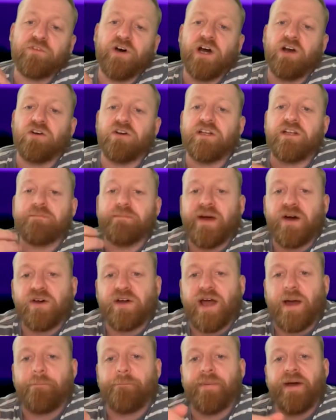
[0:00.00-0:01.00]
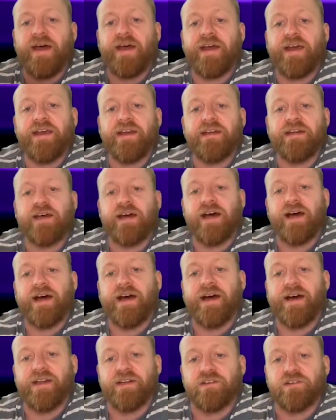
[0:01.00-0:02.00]
via an email campaign
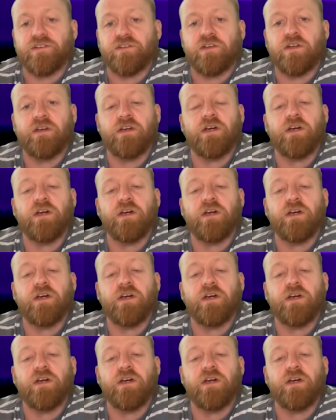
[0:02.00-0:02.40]
and